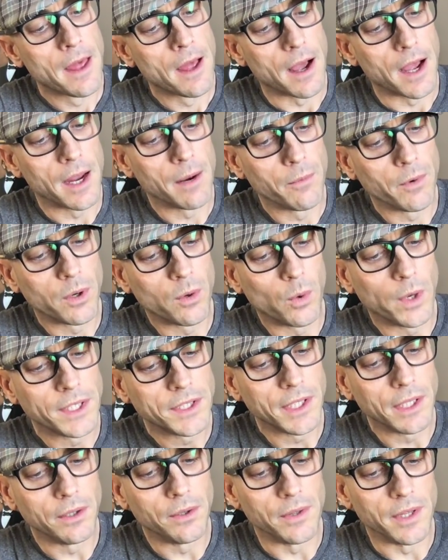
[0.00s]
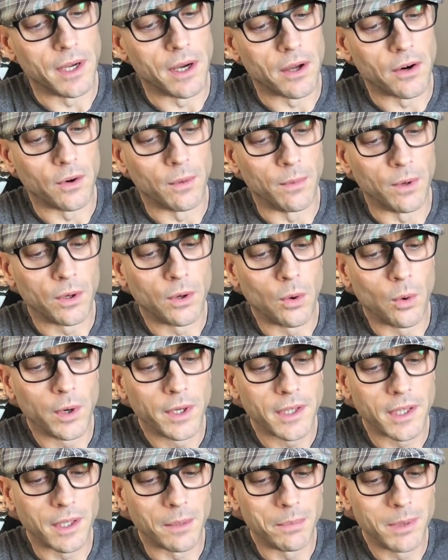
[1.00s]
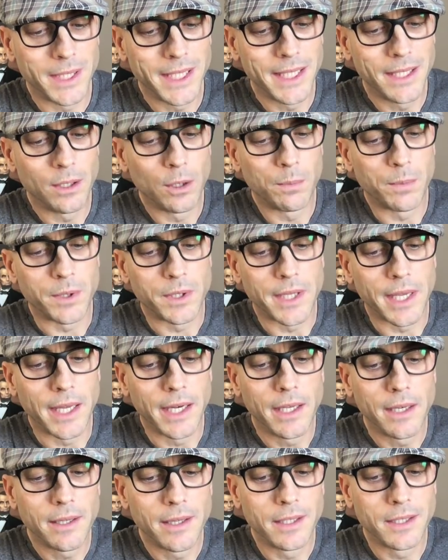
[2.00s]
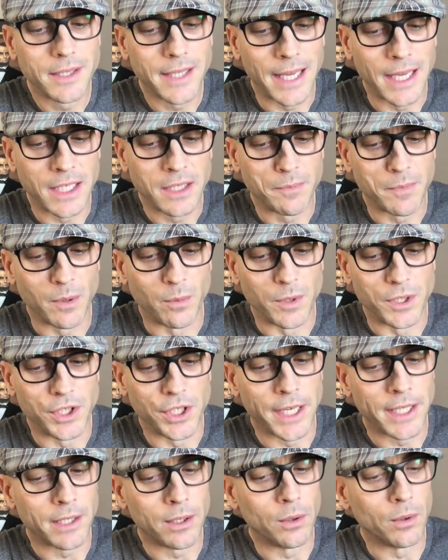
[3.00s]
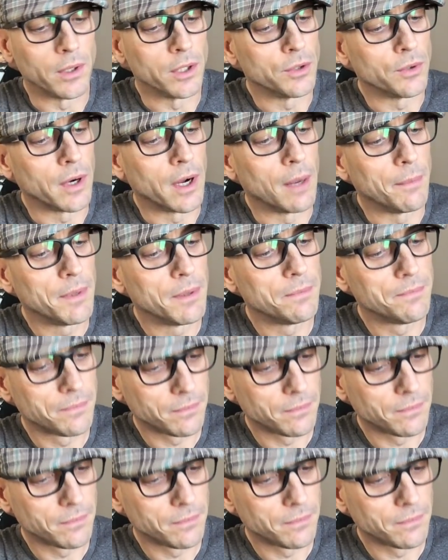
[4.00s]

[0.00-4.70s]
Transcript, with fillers: I am requesting to the Honorable Court that the plea deal pertaining to this case be rejected or dropped.